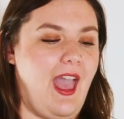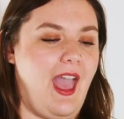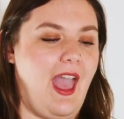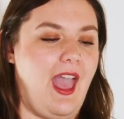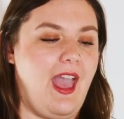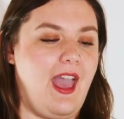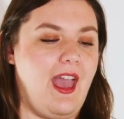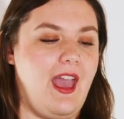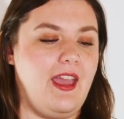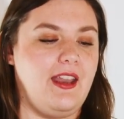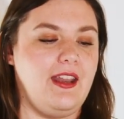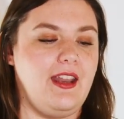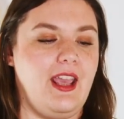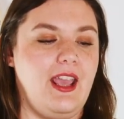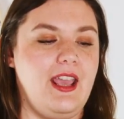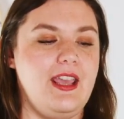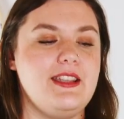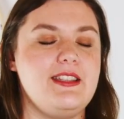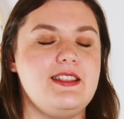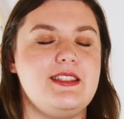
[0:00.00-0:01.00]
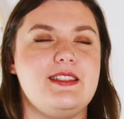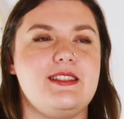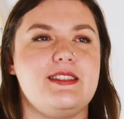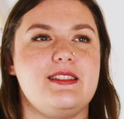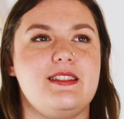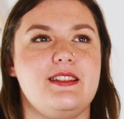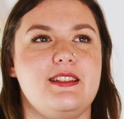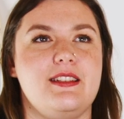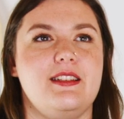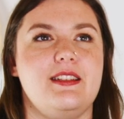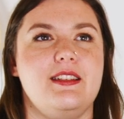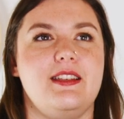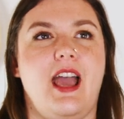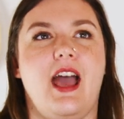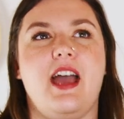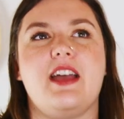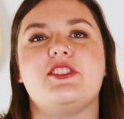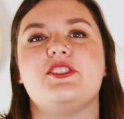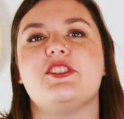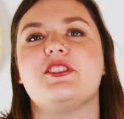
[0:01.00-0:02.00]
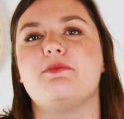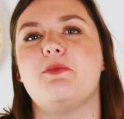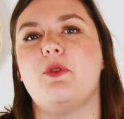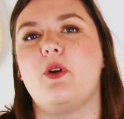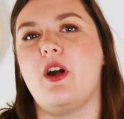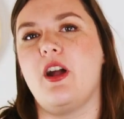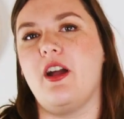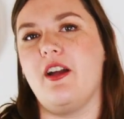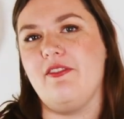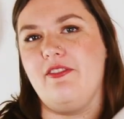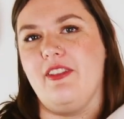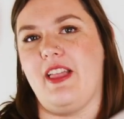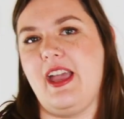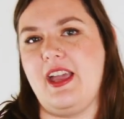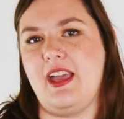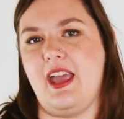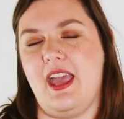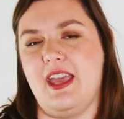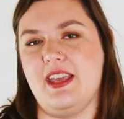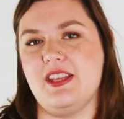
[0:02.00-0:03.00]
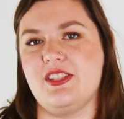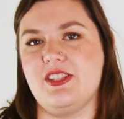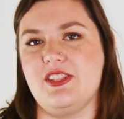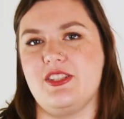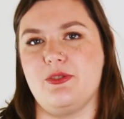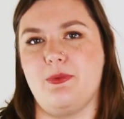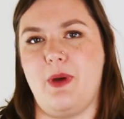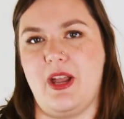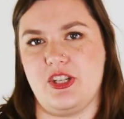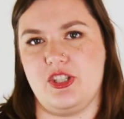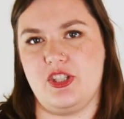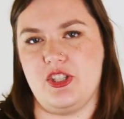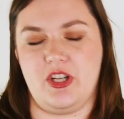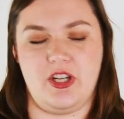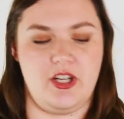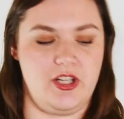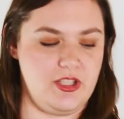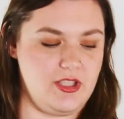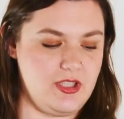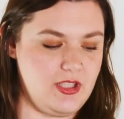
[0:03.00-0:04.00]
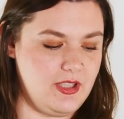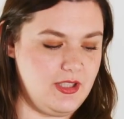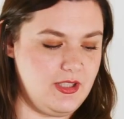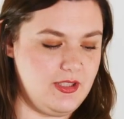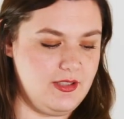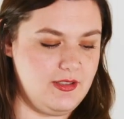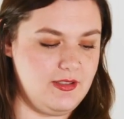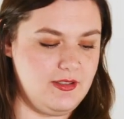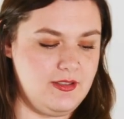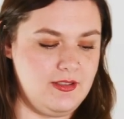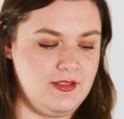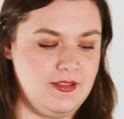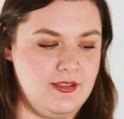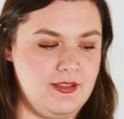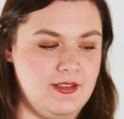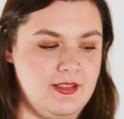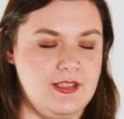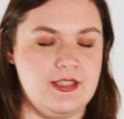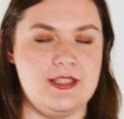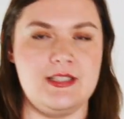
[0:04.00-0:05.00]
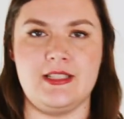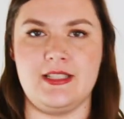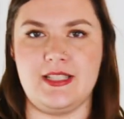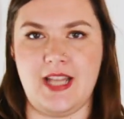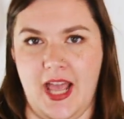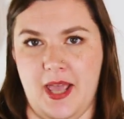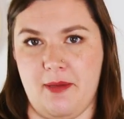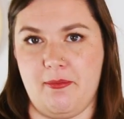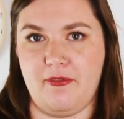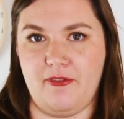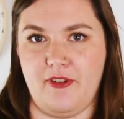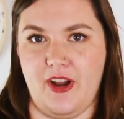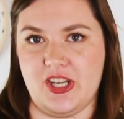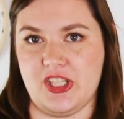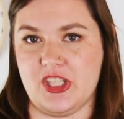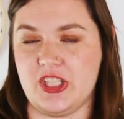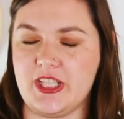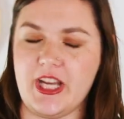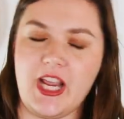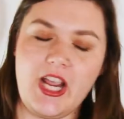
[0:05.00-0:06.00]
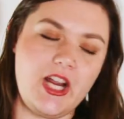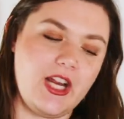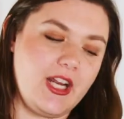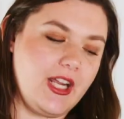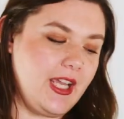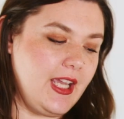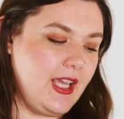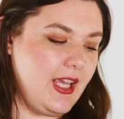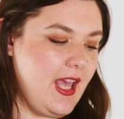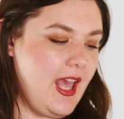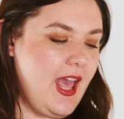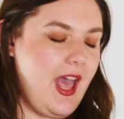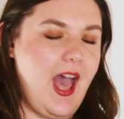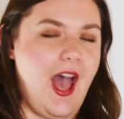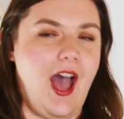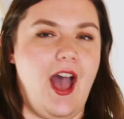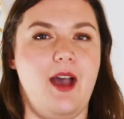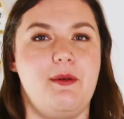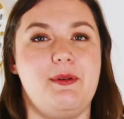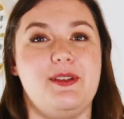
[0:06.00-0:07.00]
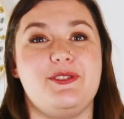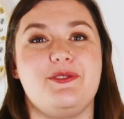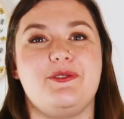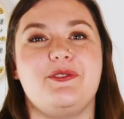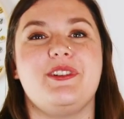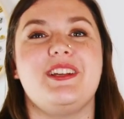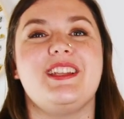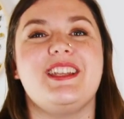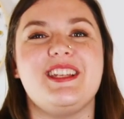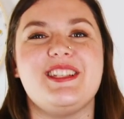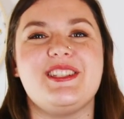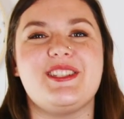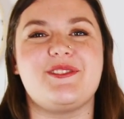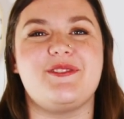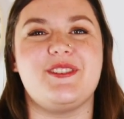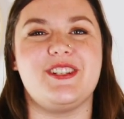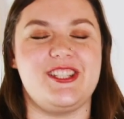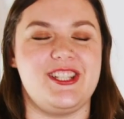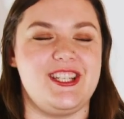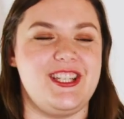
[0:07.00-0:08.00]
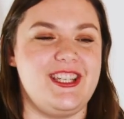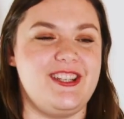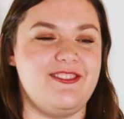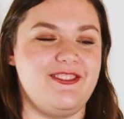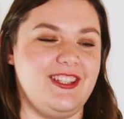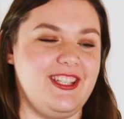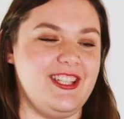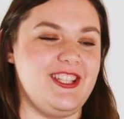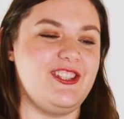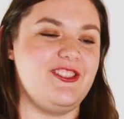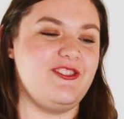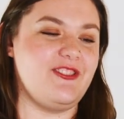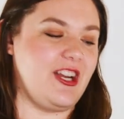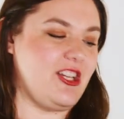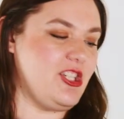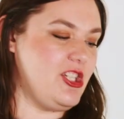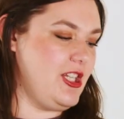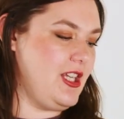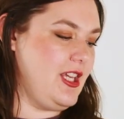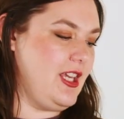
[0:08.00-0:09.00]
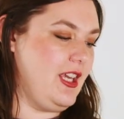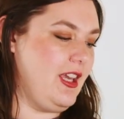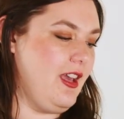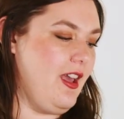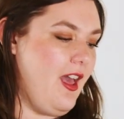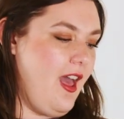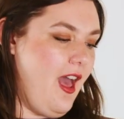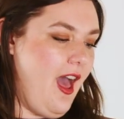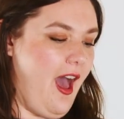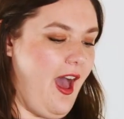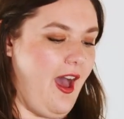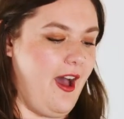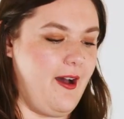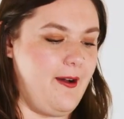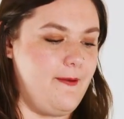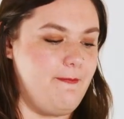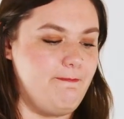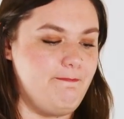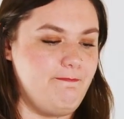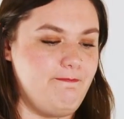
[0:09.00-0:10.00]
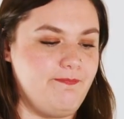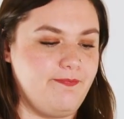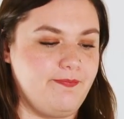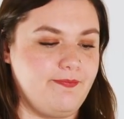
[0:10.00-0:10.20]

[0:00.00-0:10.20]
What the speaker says: and it's just more of like a sweatshirt type French terry. It's really squishy, really stretchy. When